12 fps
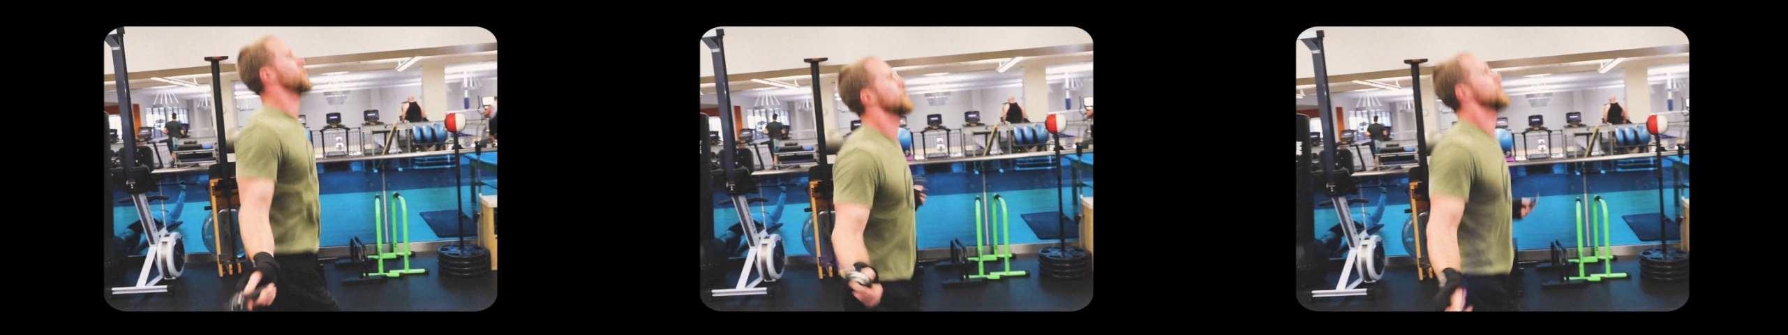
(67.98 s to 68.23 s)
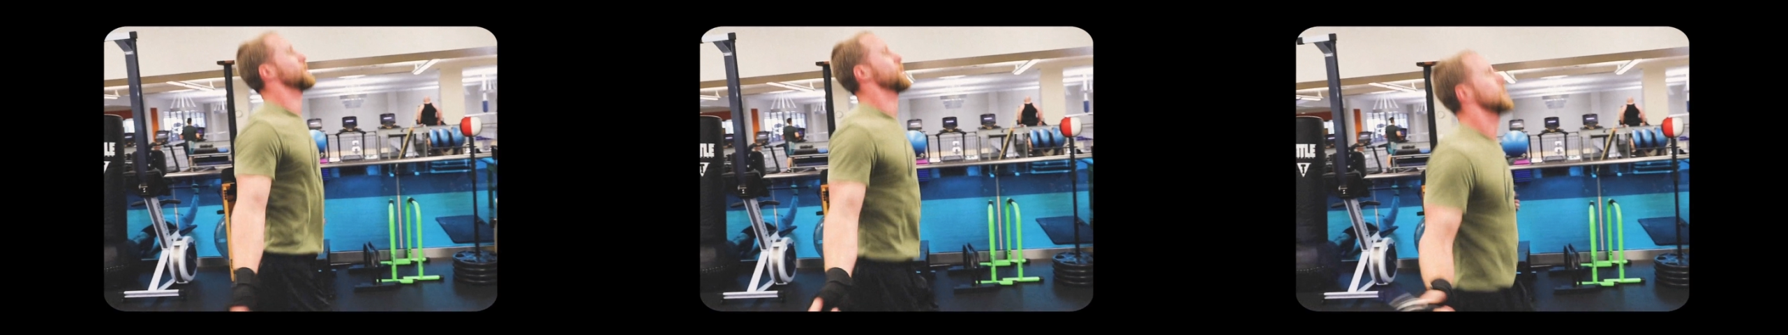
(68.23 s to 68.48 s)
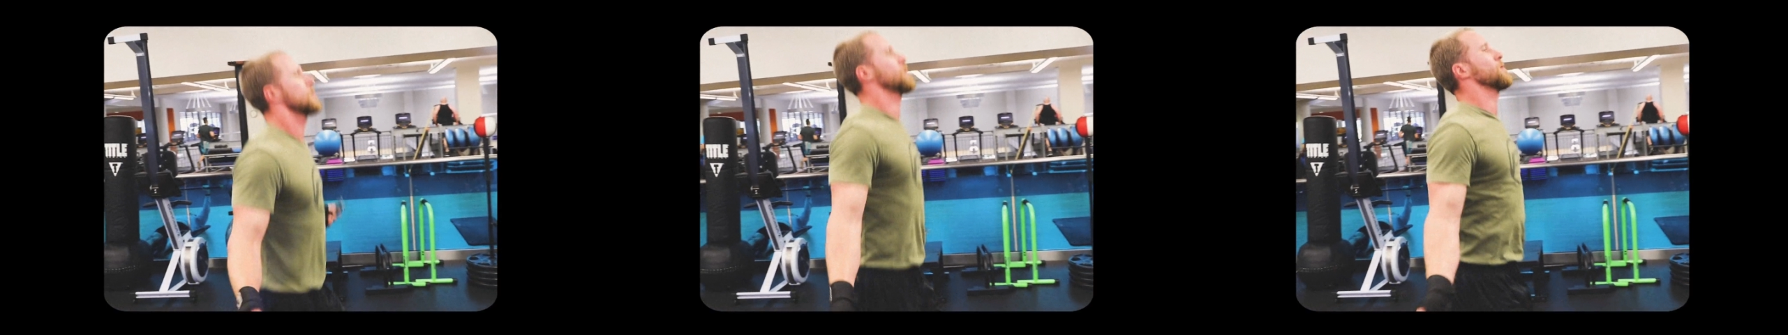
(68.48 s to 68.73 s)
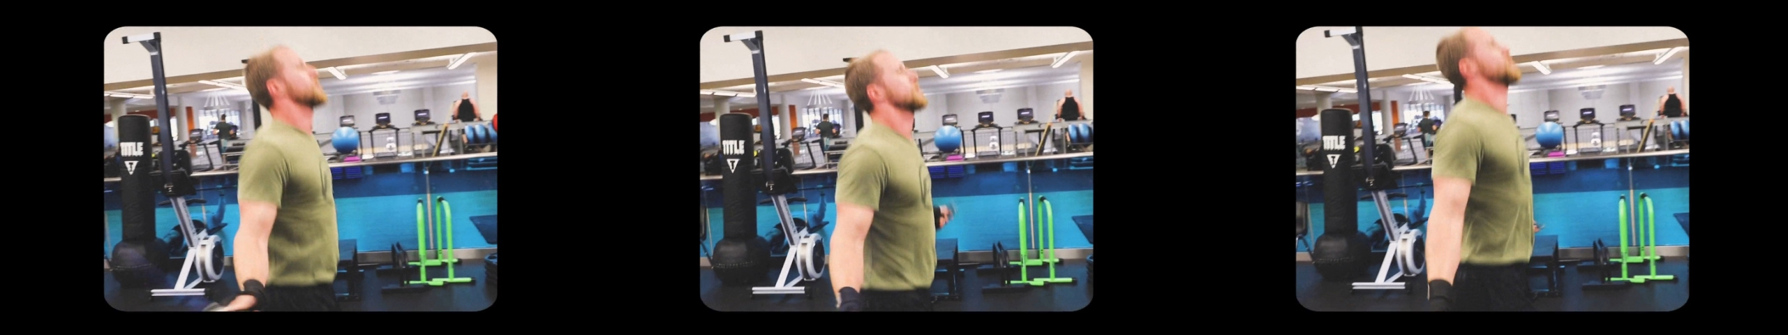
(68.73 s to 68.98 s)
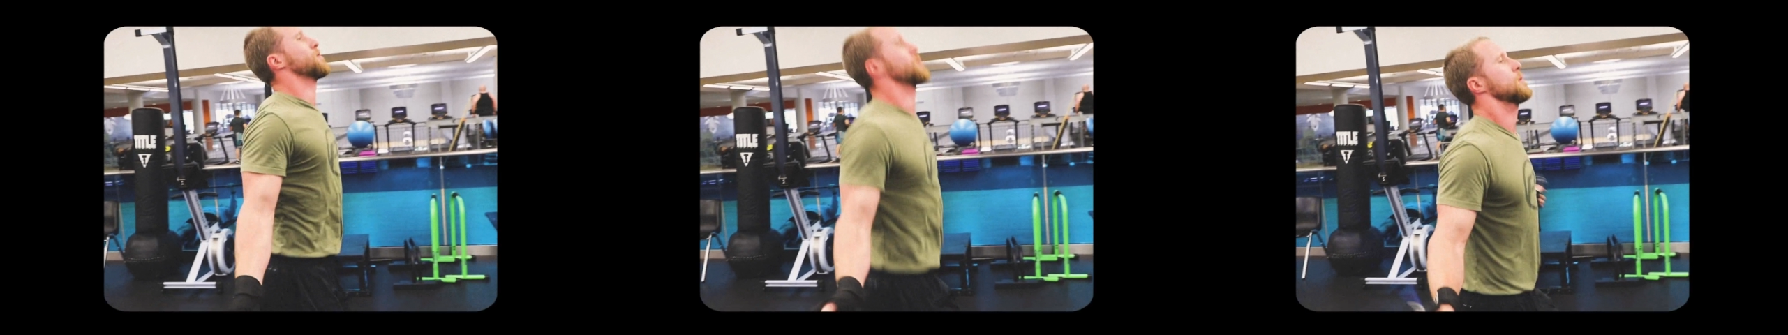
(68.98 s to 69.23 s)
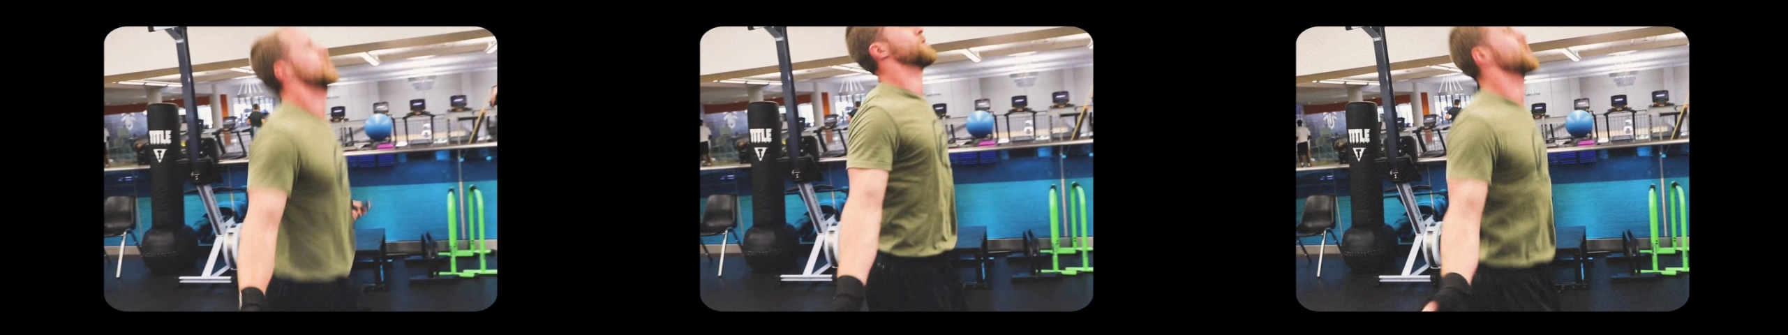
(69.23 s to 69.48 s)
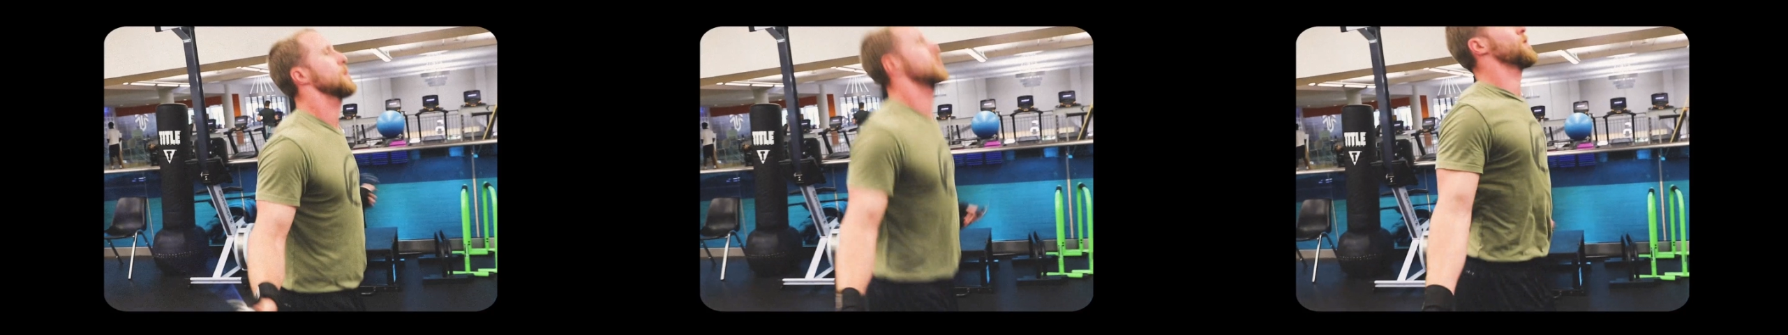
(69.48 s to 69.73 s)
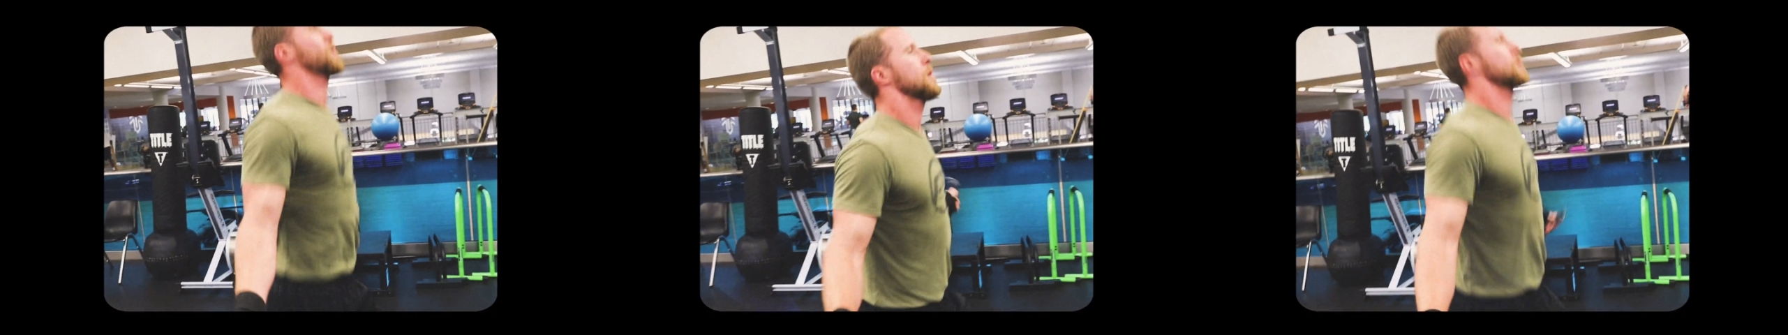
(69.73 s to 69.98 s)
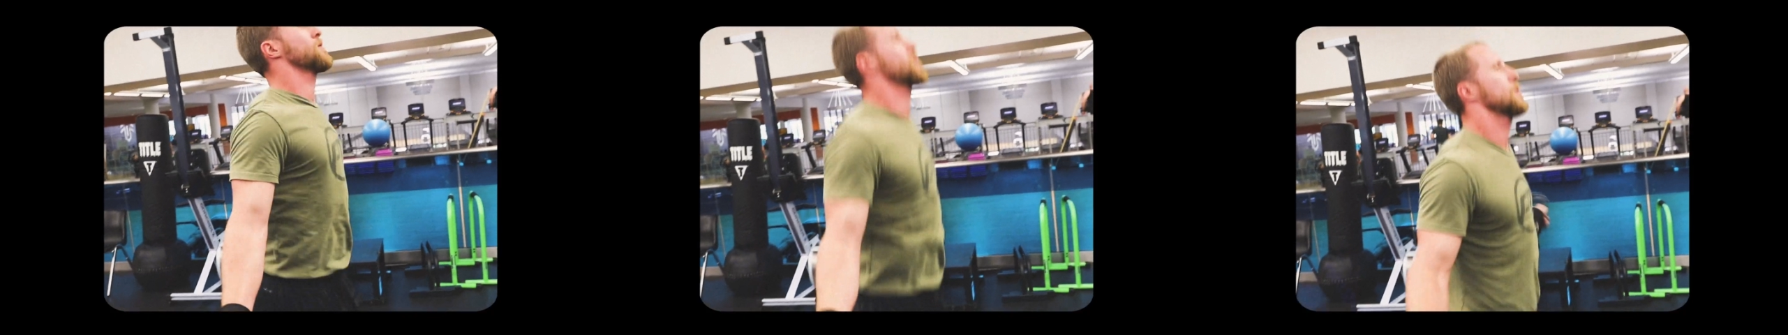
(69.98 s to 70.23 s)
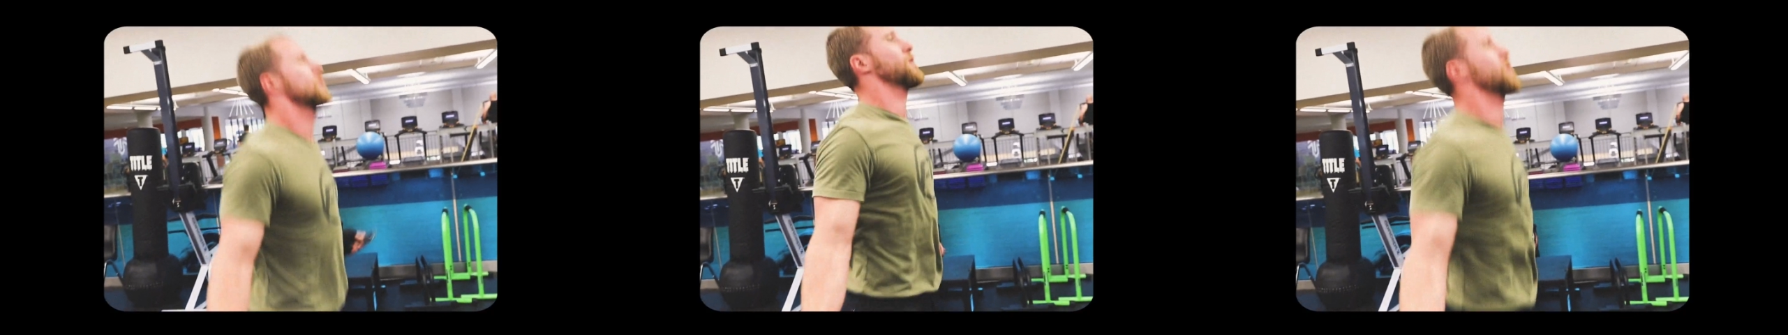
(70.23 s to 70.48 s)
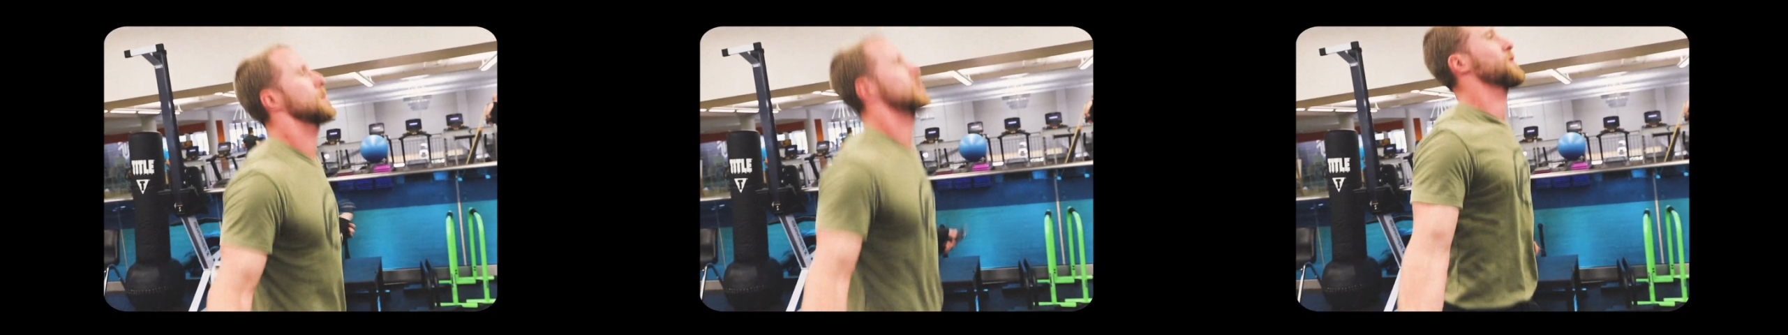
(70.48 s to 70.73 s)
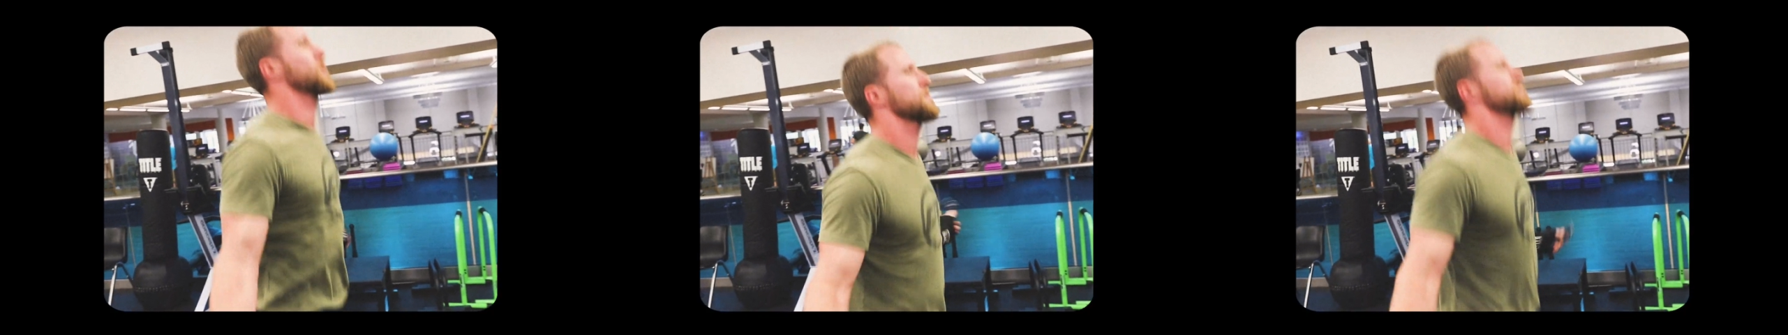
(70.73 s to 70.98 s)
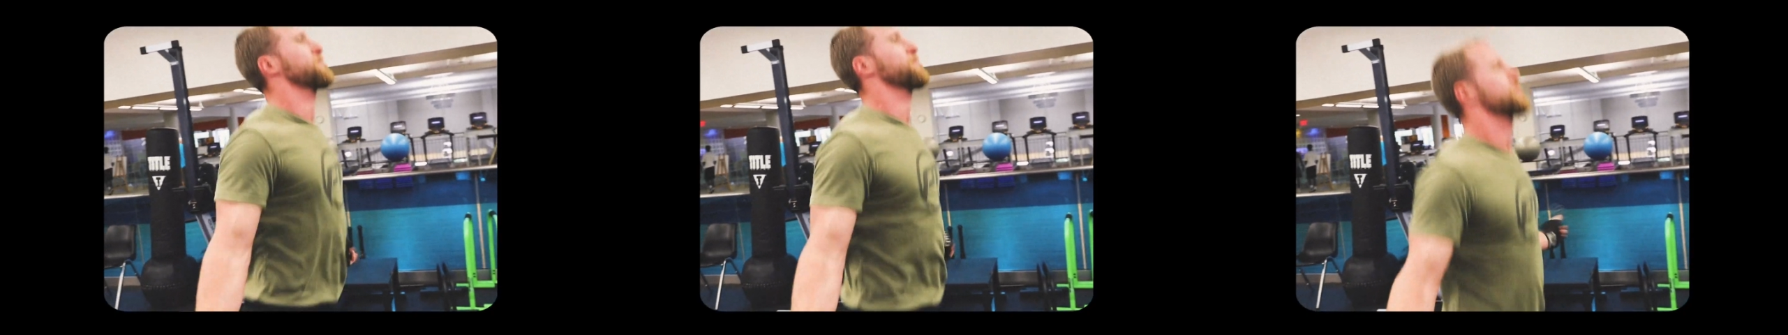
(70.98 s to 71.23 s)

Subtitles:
No face is visible, so there are no lips to read.